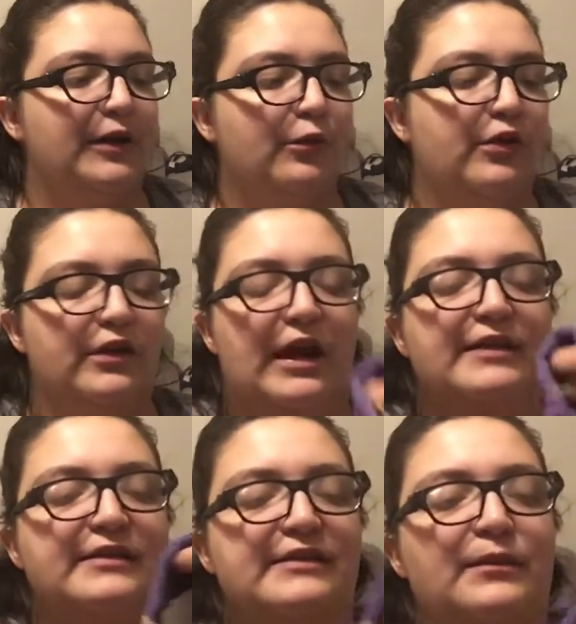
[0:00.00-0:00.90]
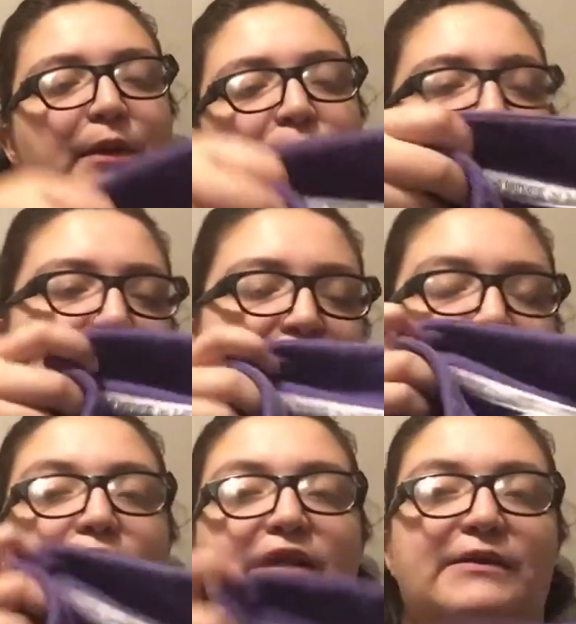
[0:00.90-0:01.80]
to roll their eyes and some people are going to be like,
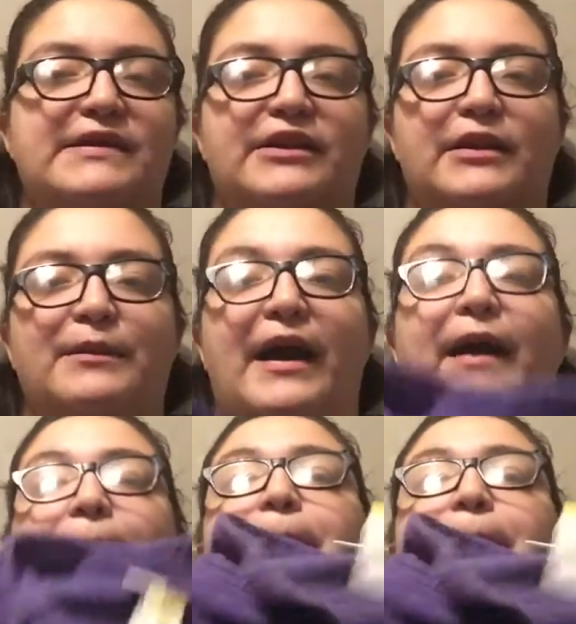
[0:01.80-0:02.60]
oh, that was a good buy.